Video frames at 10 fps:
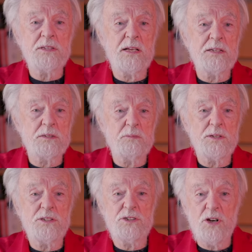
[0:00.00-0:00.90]
that is
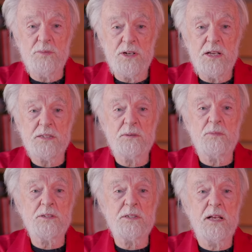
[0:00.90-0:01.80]
West Germany as it
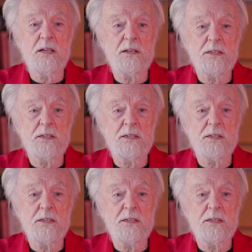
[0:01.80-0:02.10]
was then,